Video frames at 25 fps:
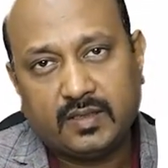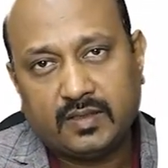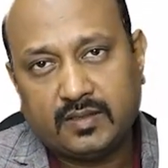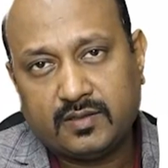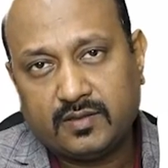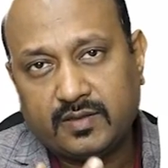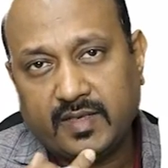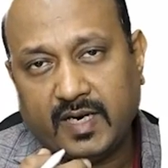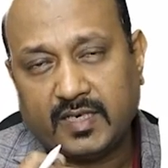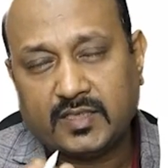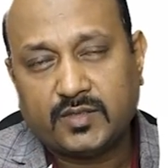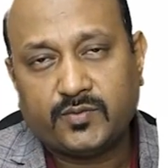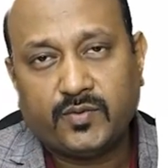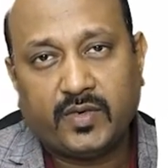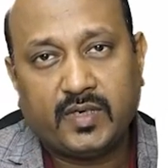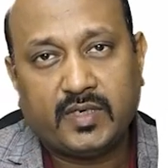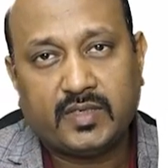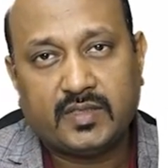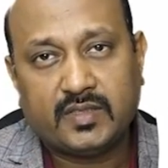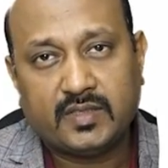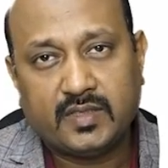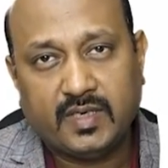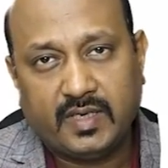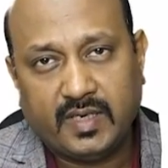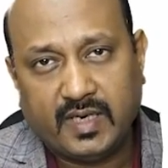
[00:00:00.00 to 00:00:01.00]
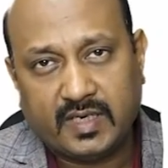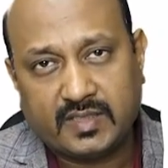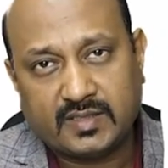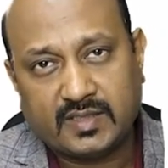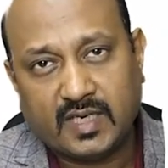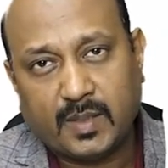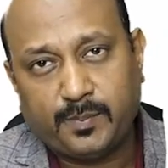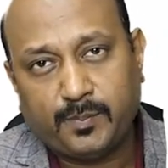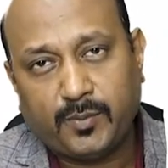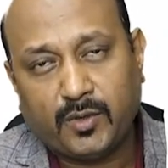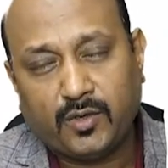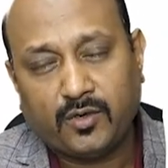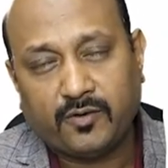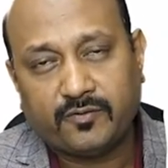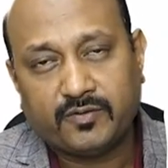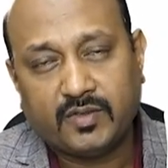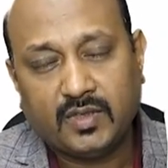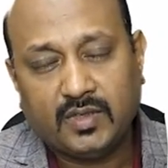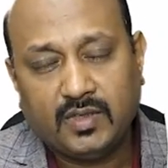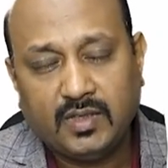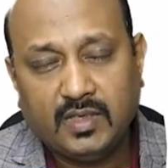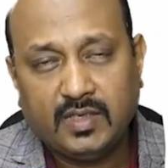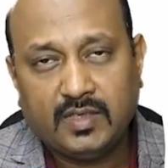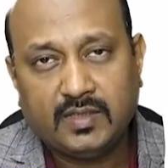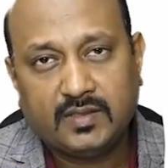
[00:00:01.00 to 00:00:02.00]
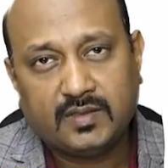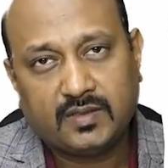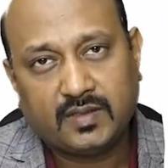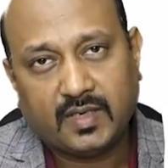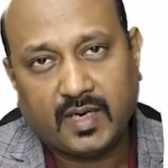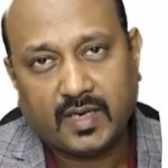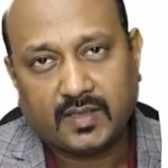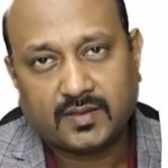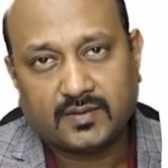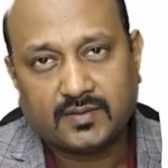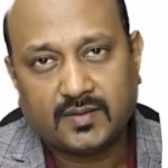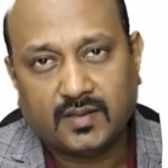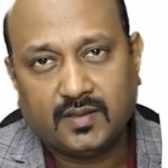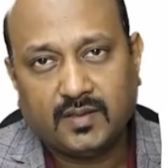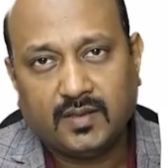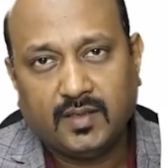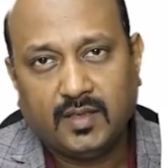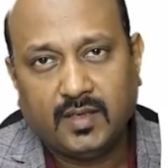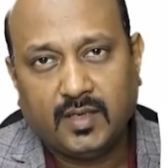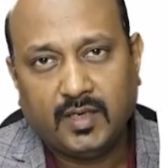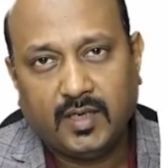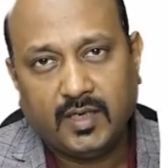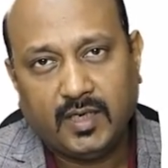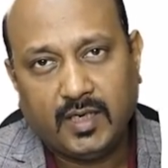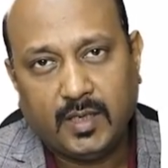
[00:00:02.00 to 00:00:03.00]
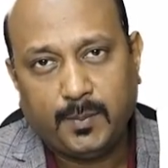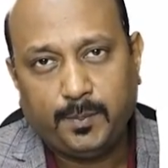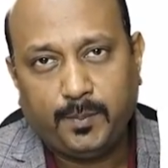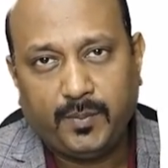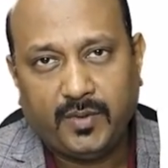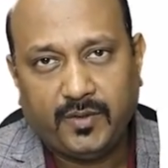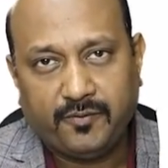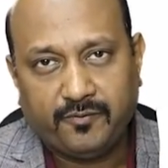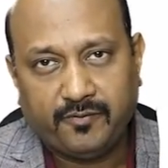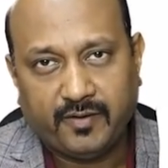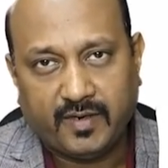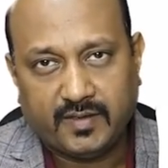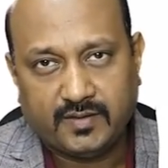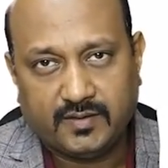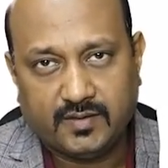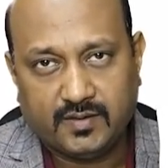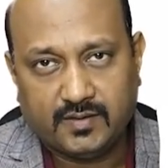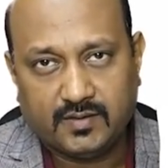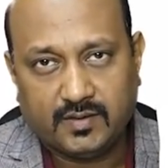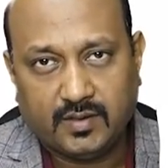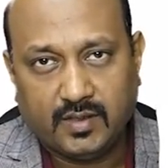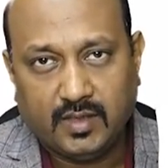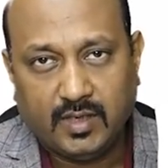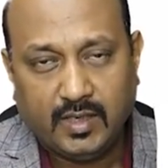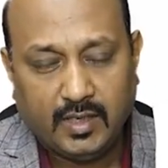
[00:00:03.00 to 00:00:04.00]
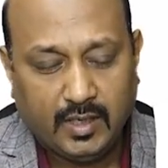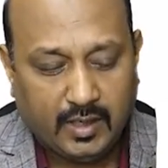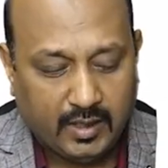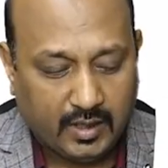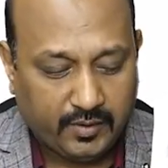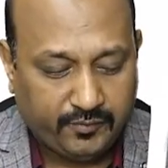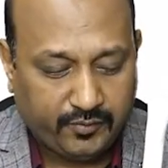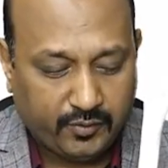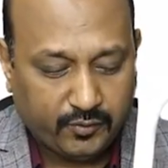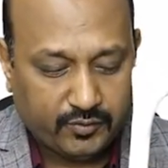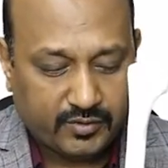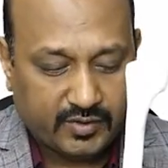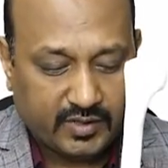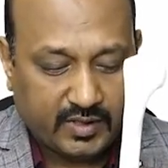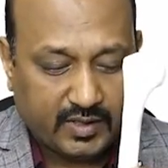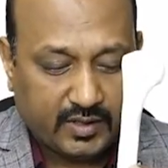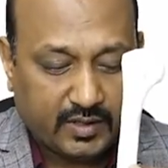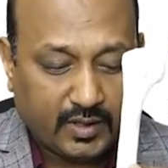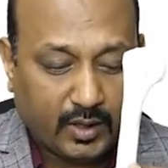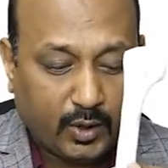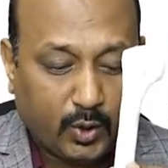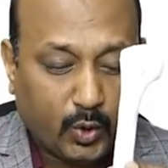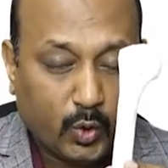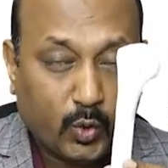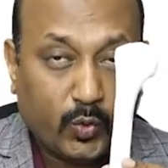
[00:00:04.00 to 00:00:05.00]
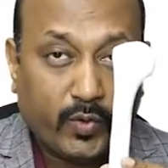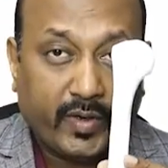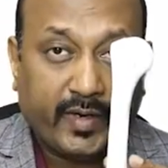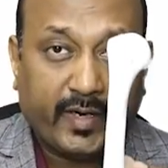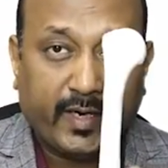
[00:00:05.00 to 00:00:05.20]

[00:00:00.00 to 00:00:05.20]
That's why it's example of the traction epiphysis. If you see the lower